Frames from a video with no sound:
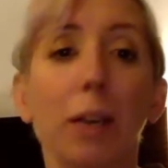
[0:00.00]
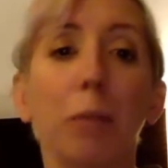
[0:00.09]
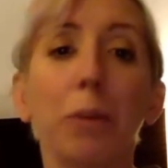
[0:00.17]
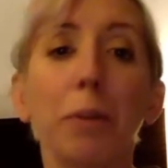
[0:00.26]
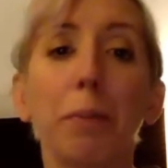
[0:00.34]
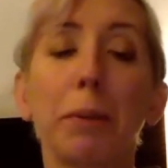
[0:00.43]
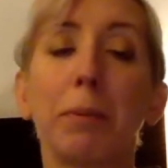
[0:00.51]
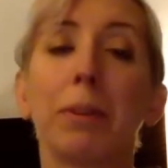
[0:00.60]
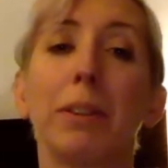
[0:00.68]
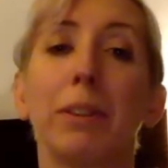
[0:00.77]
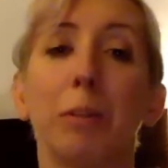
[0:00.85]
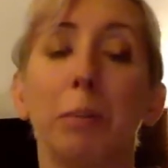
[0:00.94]
One of the big
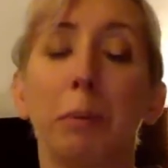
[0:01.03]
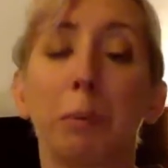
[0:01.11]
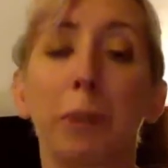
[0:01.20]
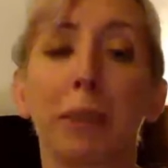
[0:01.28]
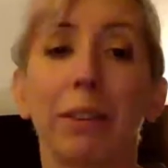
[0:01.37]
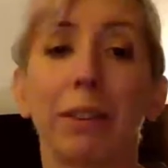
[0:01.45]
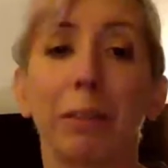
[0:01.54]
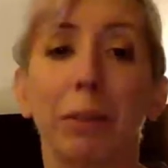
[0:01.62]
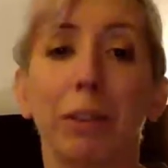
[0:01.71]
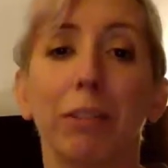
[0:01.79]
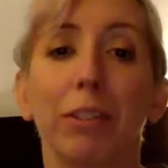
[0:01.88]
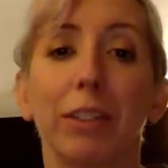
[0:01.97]
mistakes that people make at this time of the
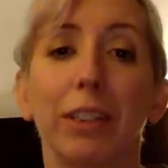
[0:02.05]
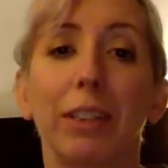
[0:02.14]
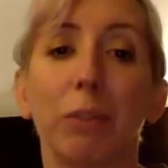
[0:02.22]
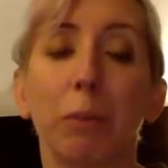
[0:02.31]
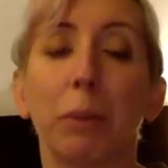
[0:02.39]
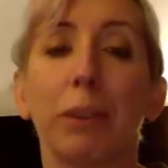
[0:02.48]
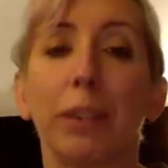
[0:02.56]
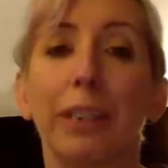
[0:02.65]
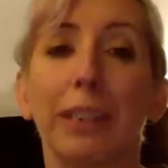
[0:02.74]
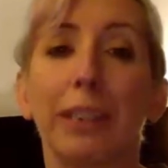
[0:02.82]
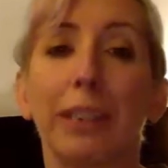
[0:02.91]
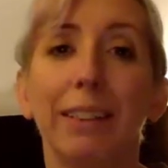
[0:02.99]
year is they give up on their
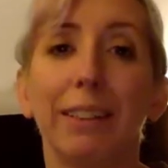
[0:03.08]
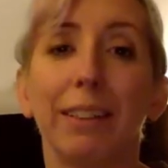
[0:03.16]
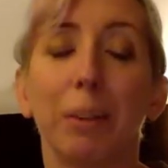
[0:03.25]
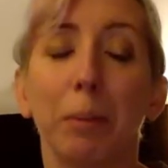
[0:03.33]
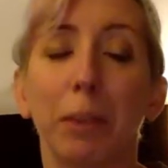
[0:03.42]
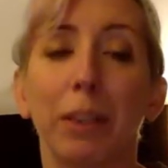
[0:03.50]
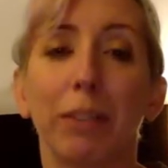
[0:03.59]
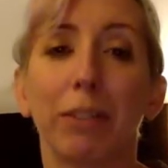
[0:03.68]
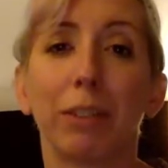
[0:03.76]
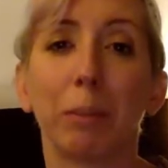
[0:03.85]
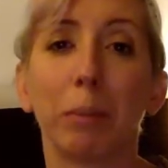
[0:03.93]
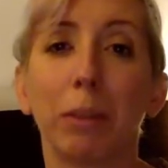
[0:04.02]
year at the beginning of
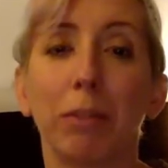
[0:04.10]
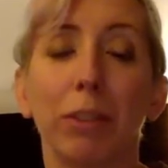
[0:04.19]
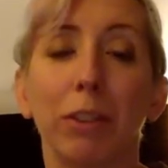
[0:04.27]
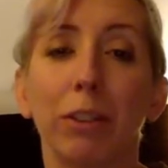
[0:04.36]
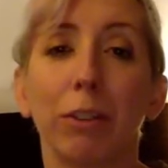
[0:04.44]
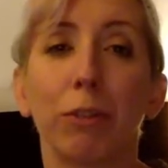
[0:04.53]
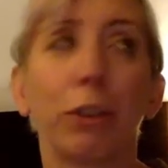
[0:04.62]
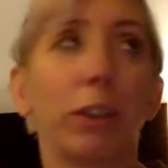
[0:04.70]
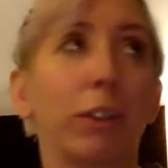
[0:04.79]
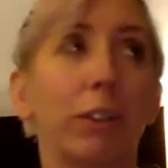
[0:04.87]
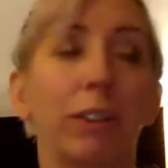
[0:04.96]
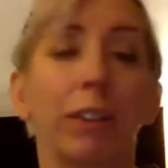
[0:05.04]
December, they write it off, think
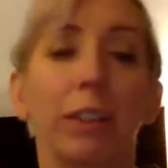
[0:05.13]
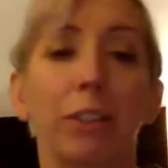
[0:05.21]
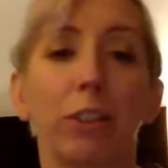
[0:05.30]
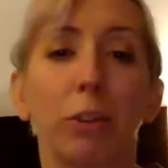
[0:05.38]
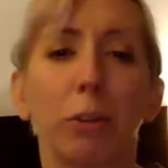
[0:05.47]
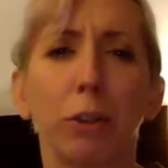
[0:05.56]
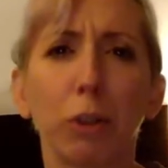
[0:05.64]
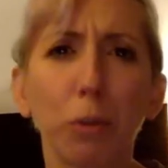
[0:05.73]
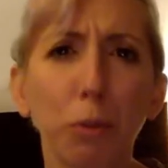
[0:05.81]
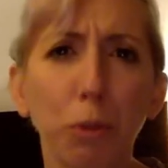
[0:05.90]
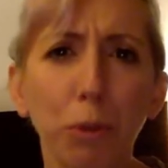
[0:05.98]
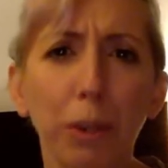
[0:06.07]
I'll start again in January.
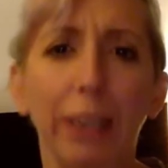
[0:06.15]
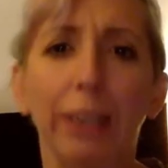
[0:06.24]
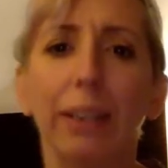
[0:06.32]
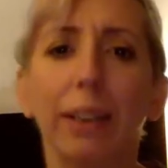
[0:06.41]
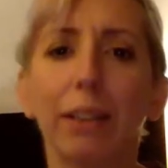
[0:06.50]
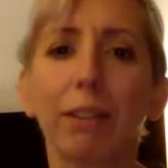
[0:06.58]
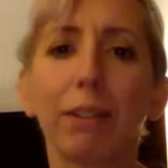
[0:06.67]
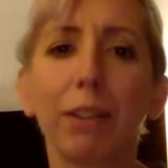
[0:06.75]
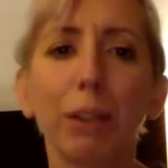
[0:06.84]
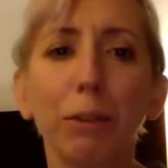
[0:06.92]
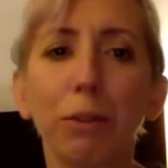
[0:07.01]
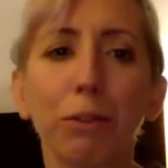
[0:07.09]
Don't do that. There's
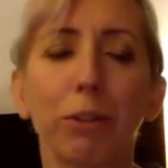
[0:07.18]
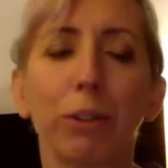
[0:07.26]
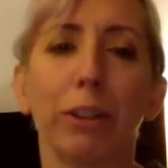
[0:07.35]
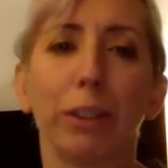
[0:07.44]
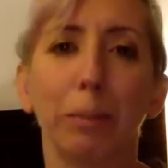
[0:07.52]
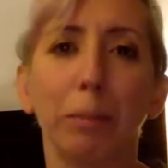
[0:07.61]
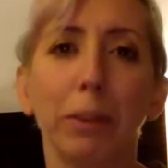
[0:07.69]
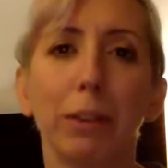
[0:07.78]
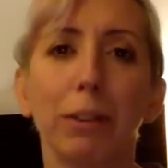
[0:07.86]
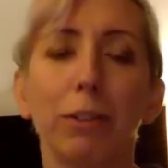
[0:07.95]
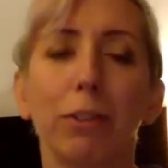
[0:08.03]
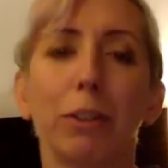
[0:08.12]
loads of time
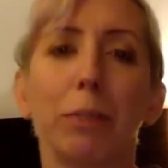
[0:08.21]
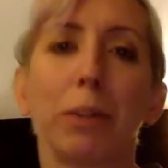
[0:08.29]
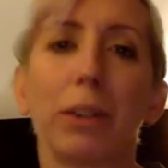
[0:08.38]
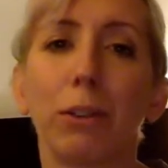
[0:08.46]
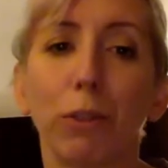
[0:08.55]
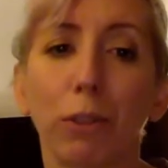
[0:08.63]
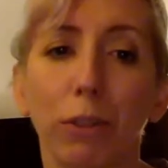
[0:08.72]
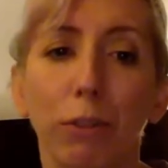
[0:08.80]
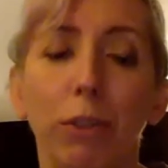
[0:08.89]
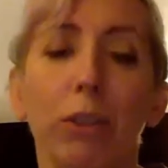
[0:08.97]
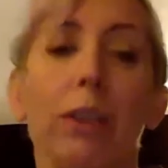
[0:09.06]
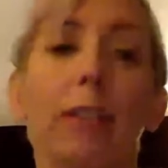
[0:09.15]
to get loads of stuff
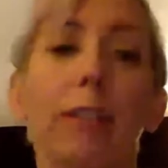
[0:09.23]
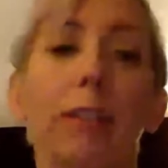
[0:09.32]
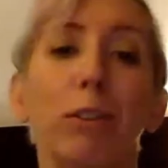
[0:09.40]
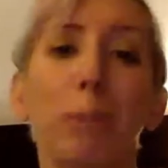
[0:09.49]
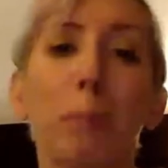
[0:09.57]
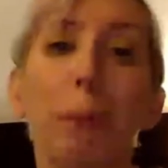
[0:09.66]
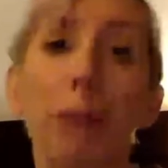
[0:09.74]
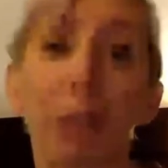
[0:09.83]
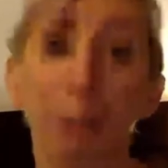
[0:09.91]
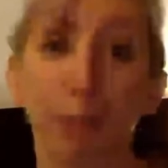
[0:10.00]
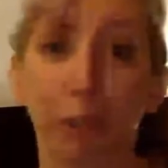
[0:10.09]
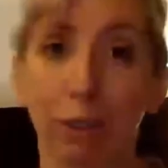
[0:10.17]
done, and this is the
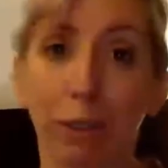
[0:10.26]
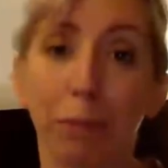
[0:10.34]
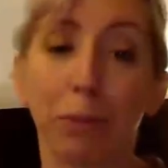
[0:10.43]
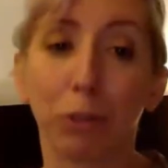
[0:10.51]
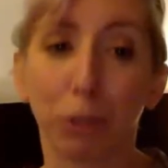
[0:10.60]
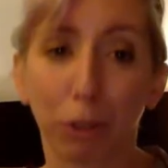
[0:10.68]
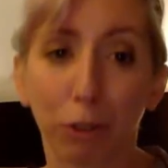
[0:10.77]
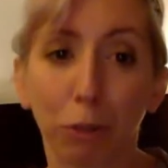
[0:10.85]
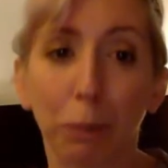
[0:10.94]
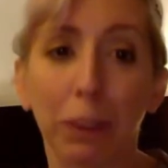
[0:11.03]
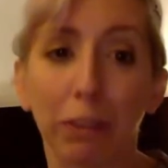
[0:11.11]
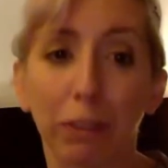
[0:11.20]
perfect time to join the
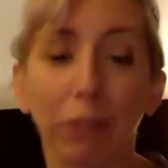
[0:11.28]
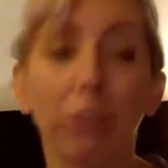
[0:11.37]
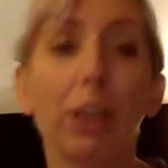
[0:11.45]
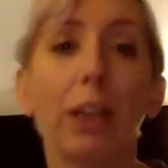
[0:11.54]
superheroes.